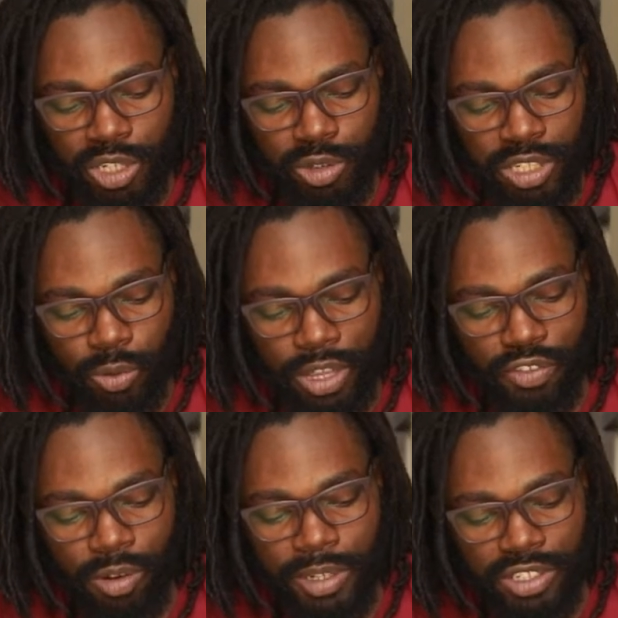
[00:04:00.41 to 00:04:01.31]
He was away
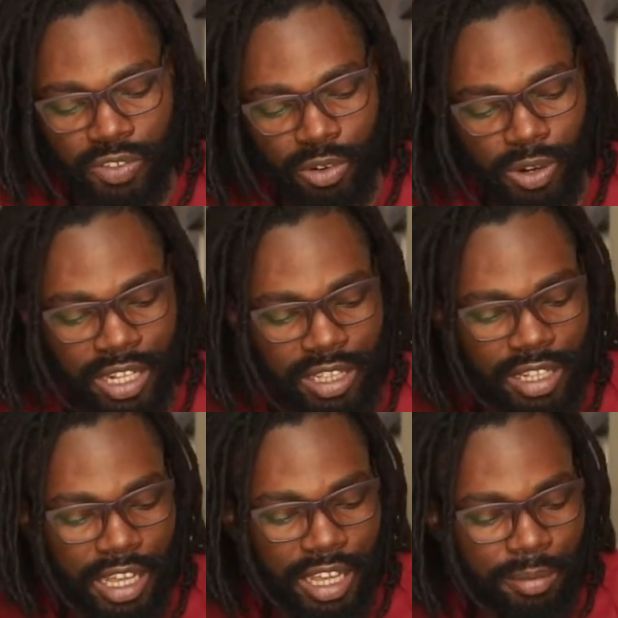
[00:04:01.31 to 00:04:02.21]
for a bit of a while.
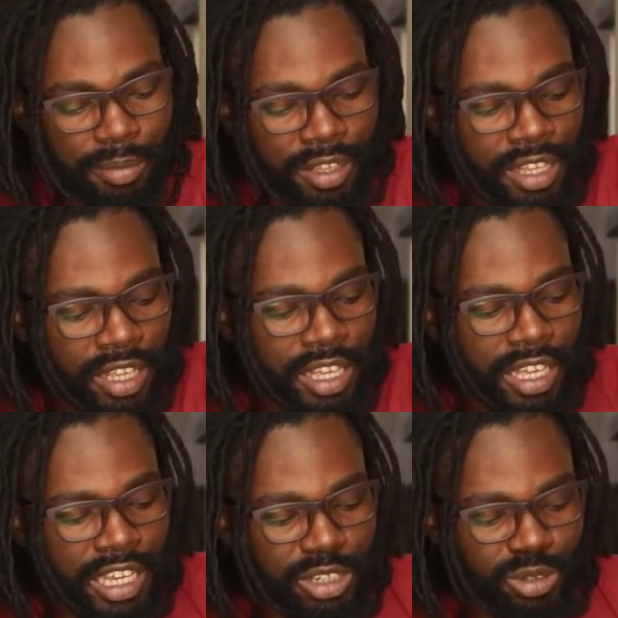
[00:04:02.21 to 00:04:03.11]

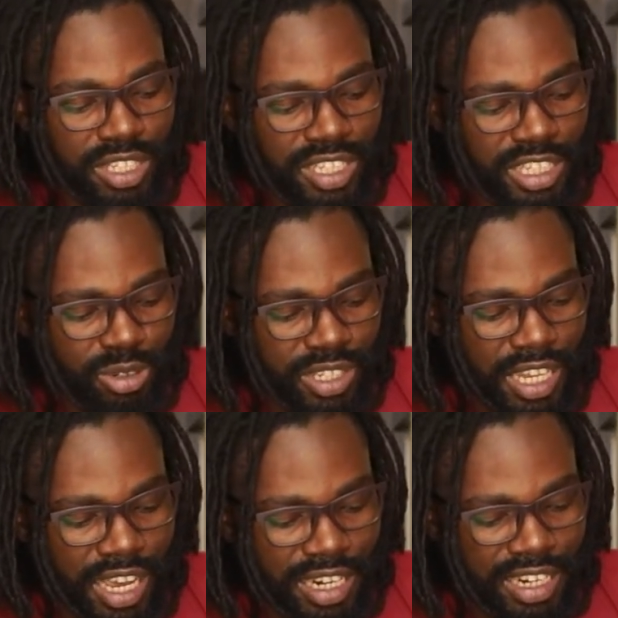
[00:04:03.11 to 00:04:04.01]
It was
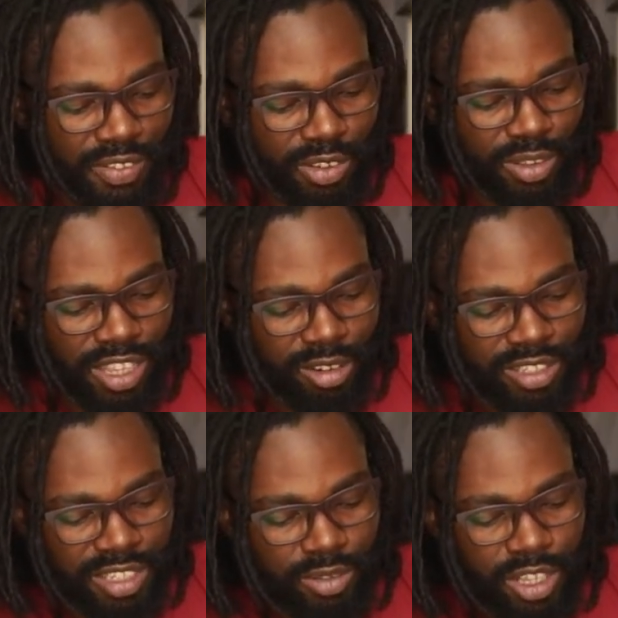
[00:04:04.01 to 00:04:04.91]
hard living
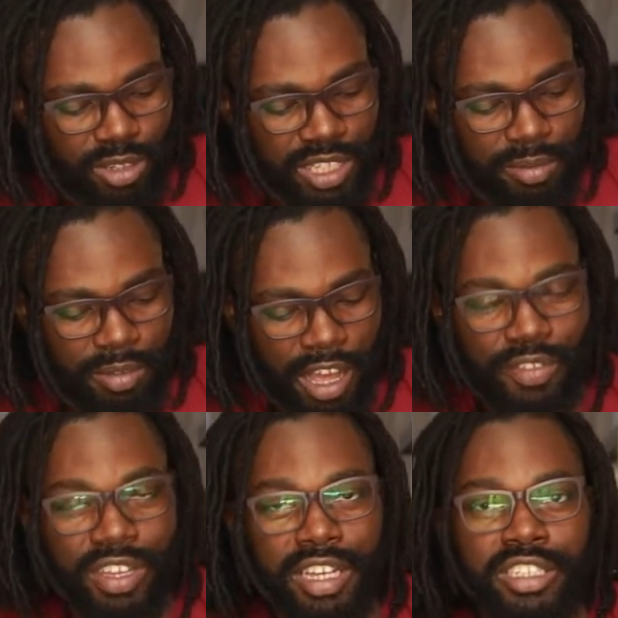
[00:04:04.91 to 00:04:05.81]
without him,
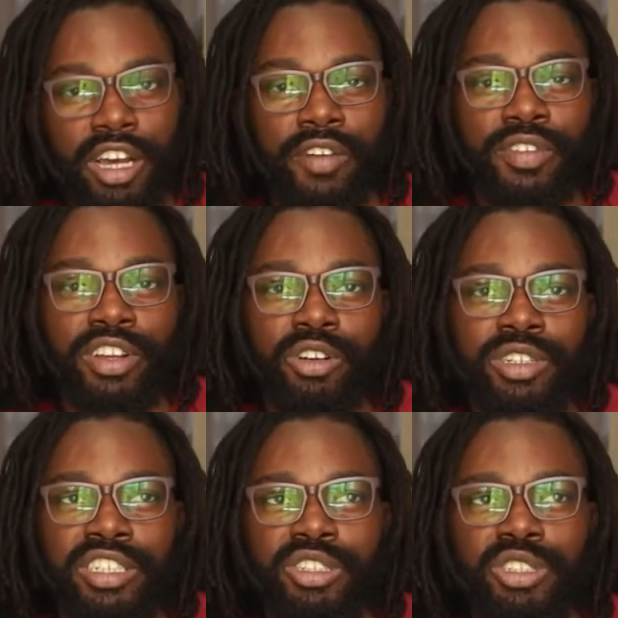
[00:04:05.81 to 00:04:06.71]
having
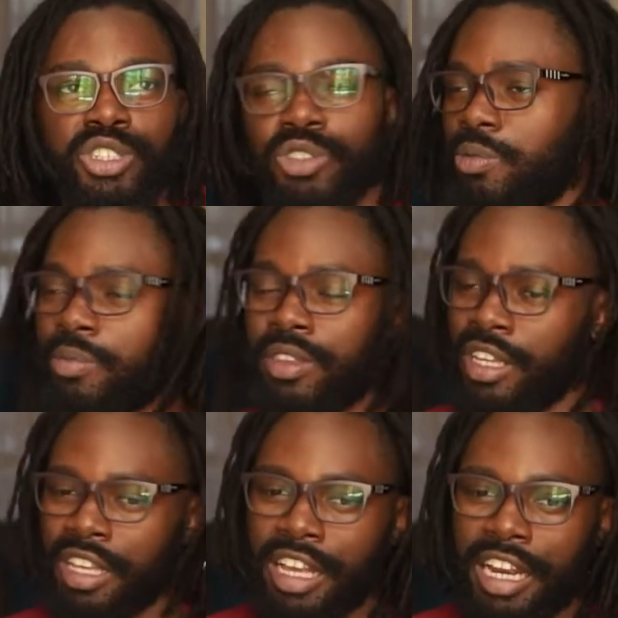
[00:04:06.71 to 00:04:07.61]
gotten used to
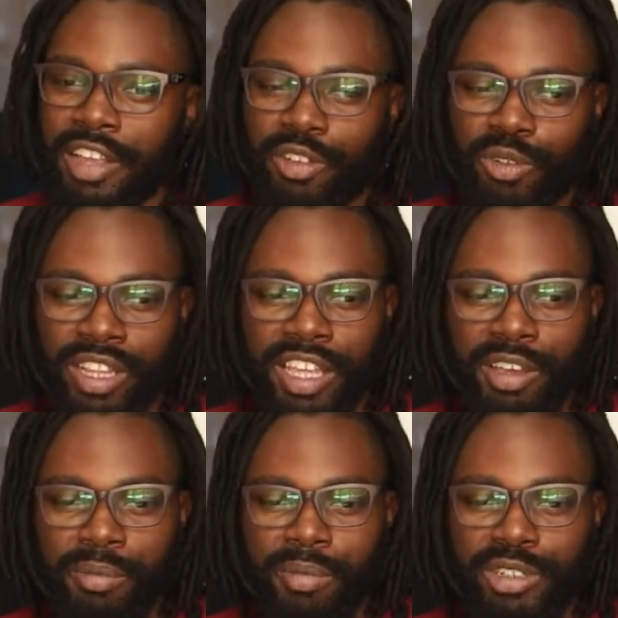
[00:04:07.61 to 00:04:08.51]
living with him.